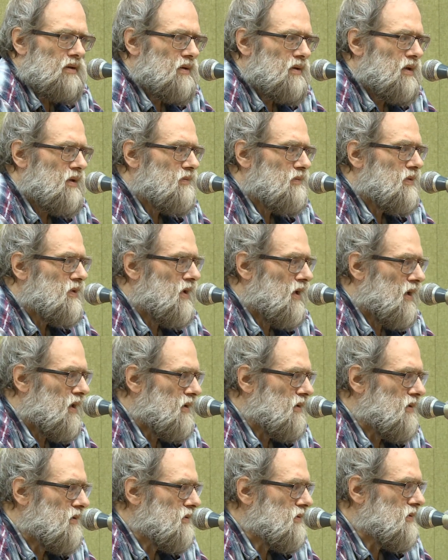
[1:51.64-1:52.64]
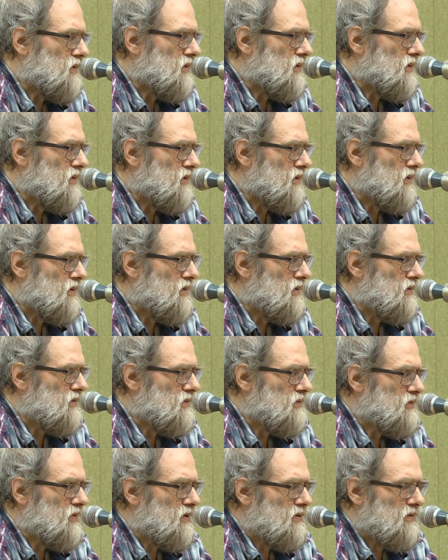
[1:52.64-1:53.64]
Namely, Helen uh,
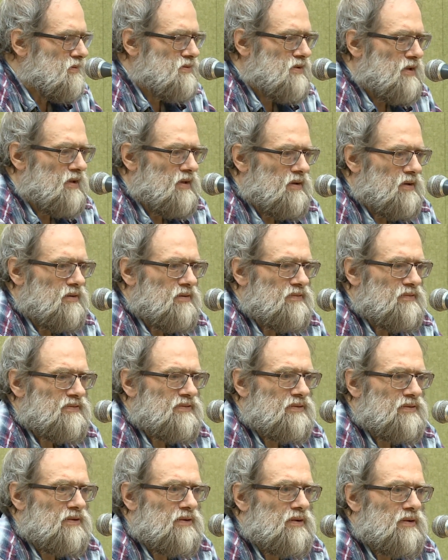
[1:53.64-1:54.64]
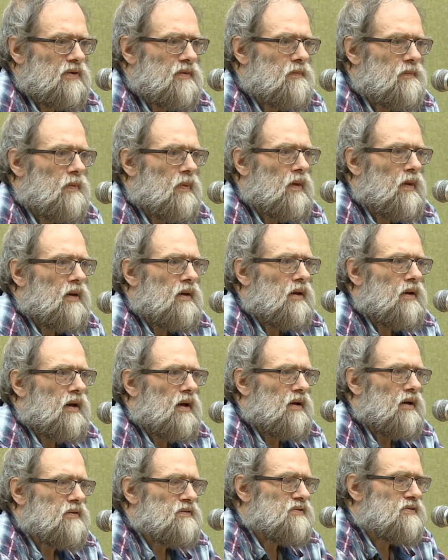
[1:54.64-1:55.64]
becomes Helen of Troy,
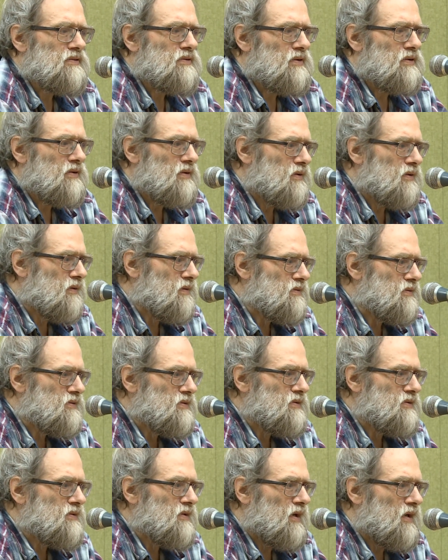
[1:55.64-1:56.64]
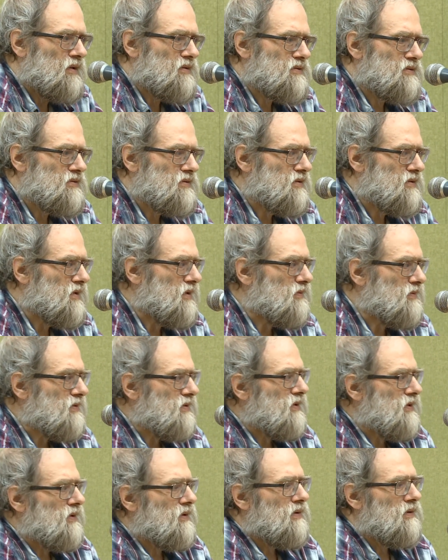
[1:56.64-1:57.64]
and so Sita is the same
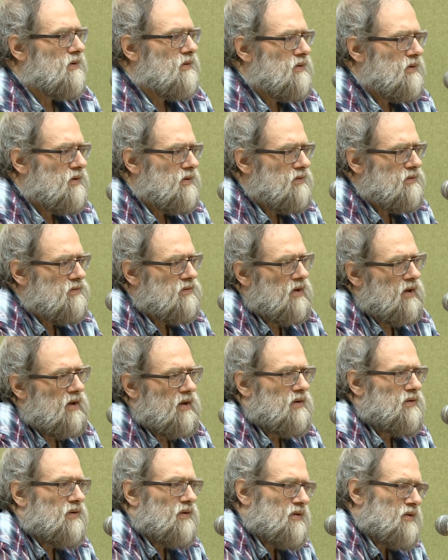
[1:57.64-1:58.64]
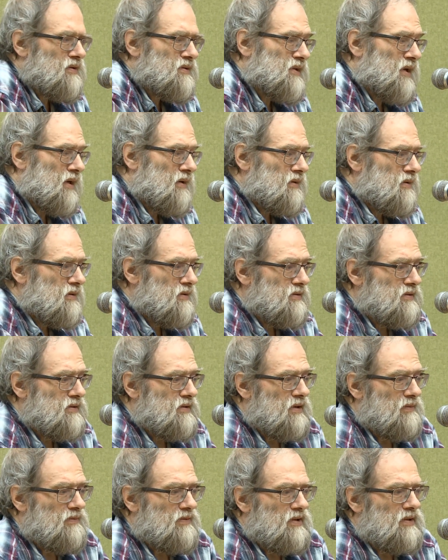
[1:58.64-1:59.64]
thing. Well, not exactly the
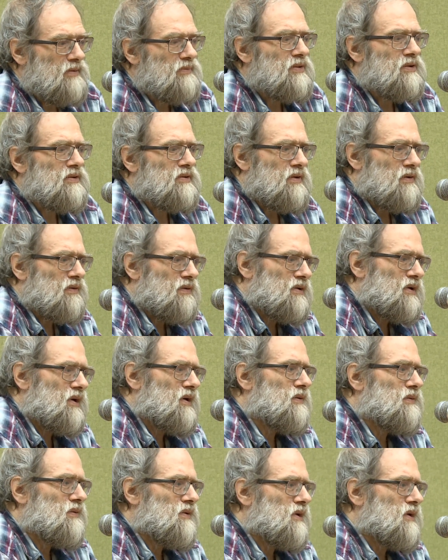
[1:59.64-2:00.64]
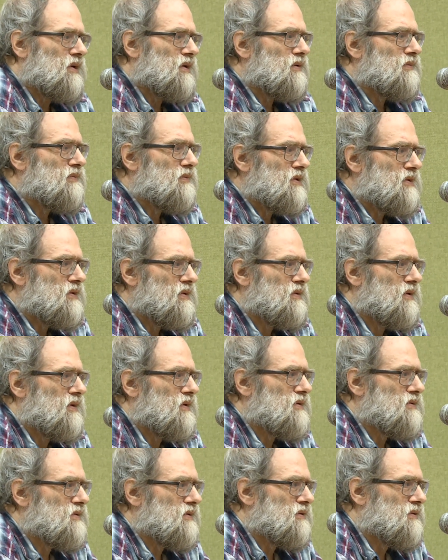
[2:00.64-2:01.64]
same thing, but okay, we can admit that
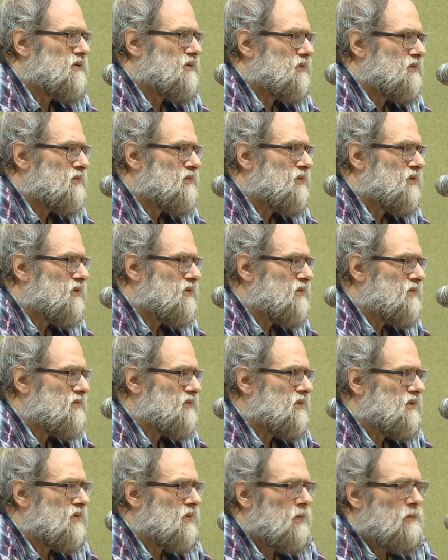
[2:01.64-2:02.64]
there is a common motive here.